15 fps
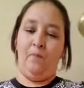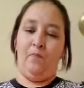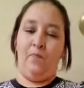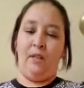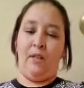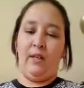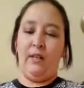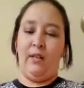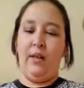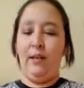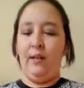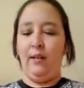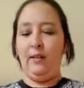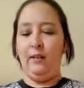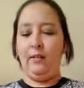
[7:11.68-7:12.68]
And
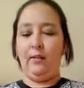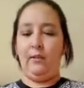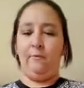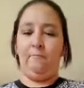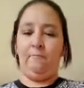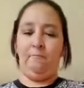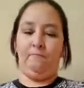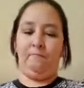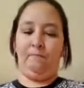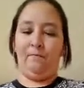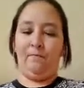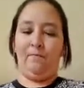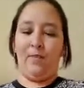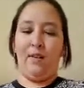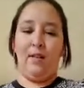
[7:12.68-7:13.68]
next,
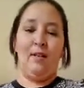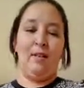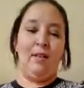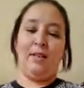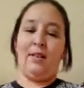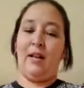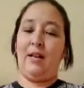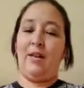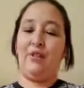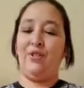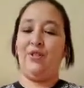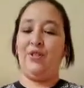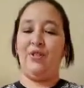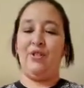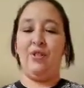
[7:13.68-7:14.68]
I said I use
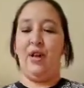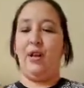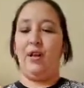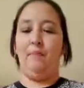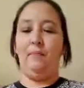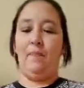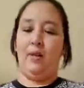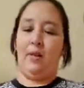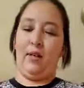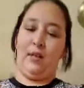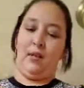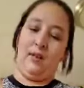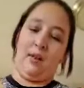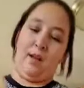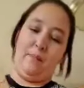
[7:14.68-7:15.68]
the same
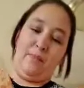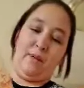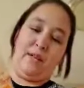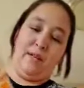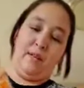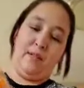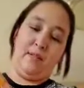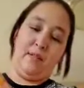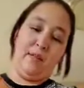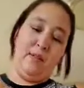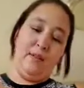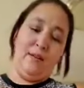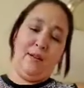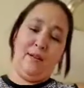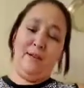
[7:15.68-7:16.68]
cup because
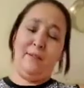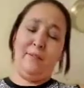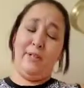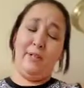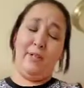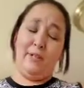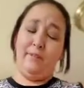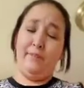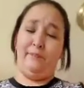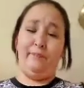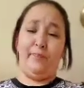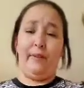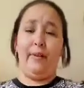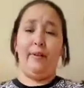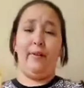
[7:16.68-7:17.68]
I don't know about y'all,
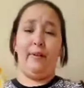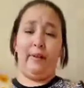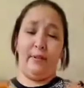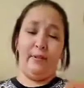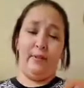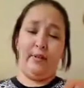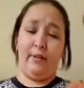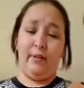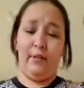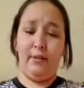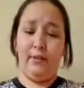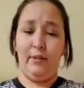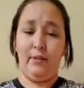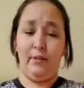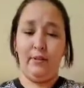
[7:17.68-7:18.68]
but I don't like a whole lot of
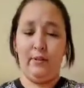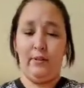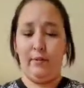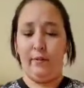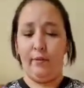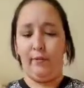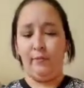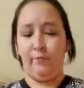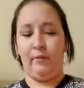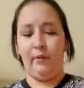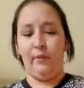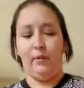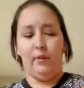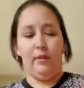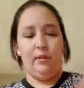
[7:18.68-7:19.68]
dishes, so
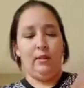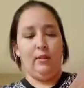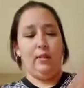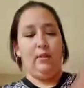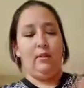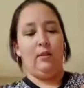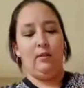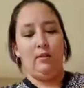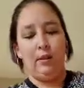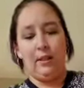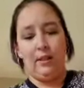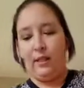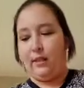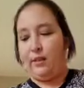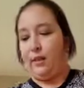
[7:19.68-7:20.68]

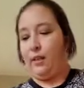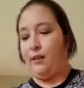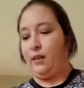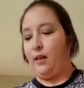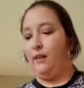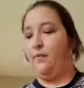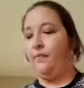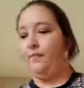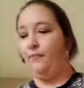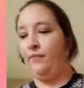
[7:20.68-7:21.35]
set that there.